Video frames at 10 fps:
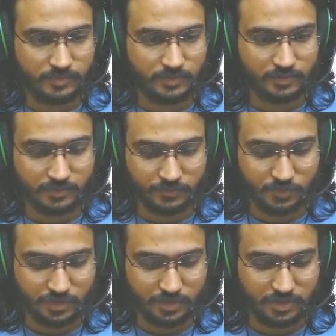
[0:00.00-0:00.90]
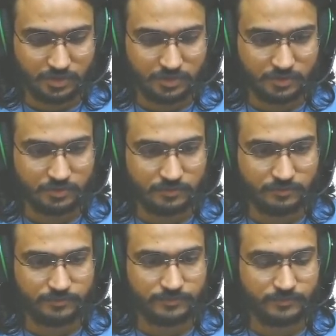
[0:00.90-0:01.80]
project
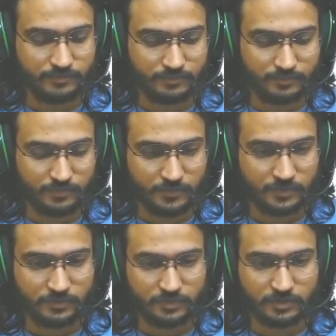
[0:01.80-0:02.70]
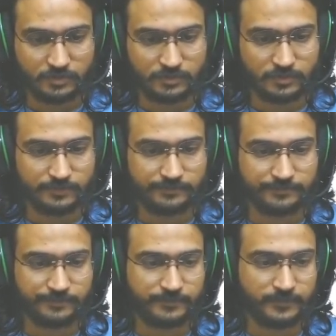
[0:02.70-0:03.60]
structure.
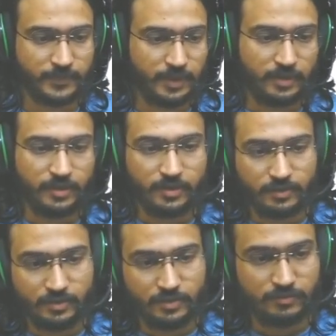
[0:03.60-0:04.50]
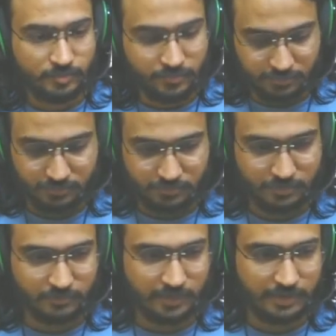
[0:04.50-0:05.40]
Oops, should
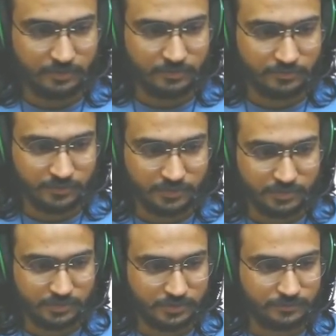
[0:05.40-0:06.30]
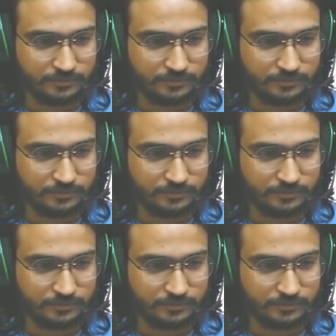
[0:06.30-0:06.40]
have added those first.